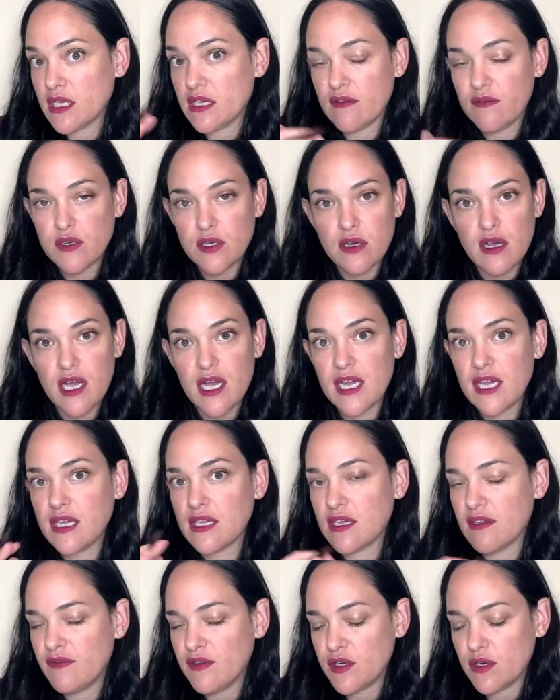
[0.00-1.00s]
given your height,
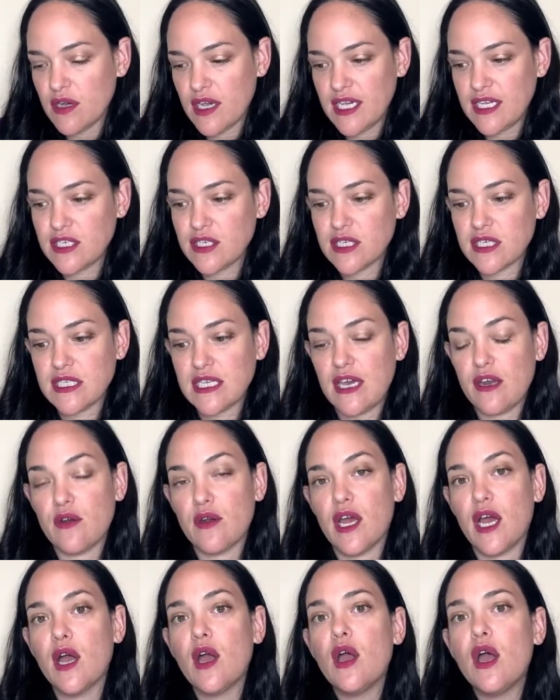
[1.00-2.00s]
given your age,
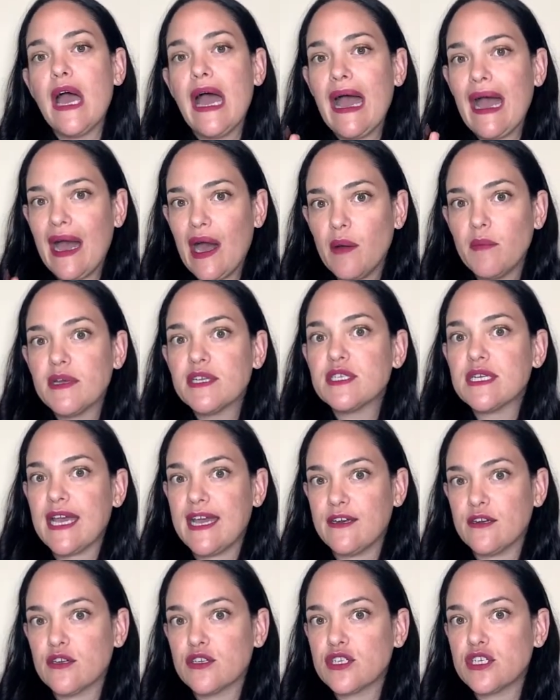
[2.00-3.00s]
etc., how much
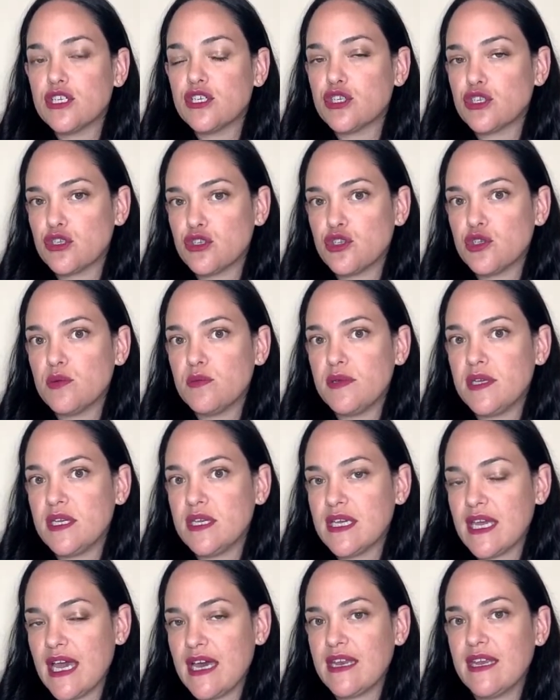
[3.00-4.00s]
energy should you be
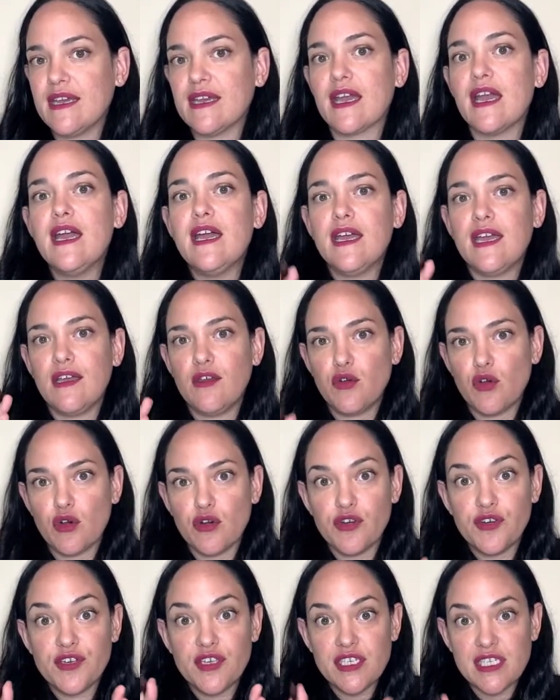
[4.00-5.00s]
getting in
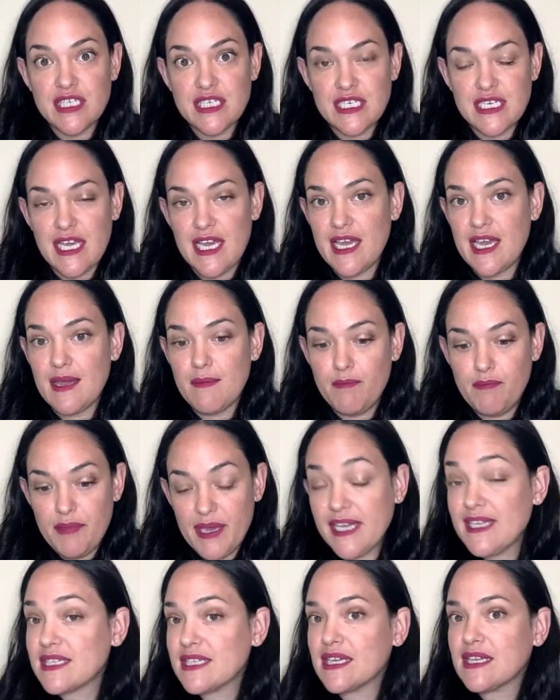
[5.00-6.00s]
order to stay
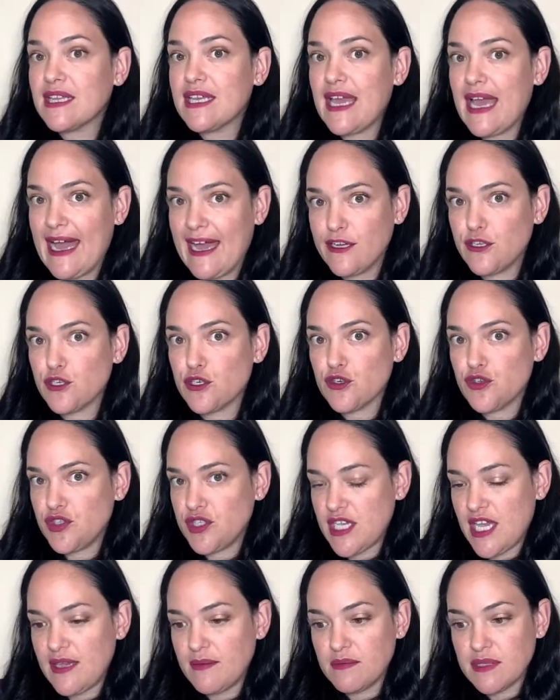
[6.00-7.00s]
basically at your
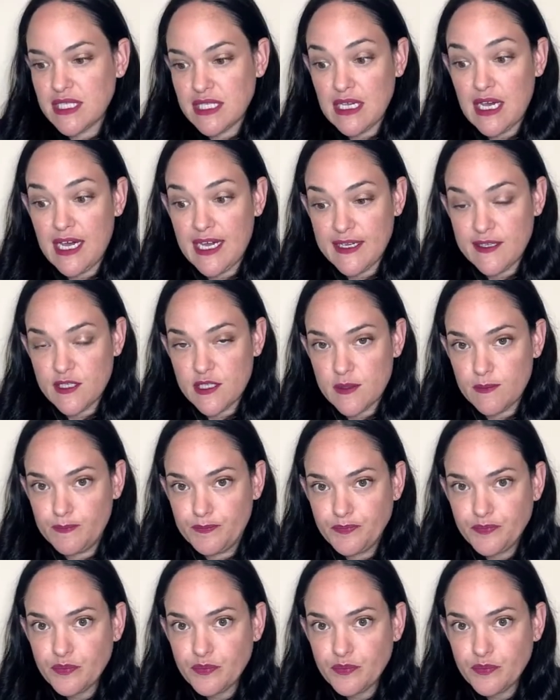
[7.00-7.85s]
same size?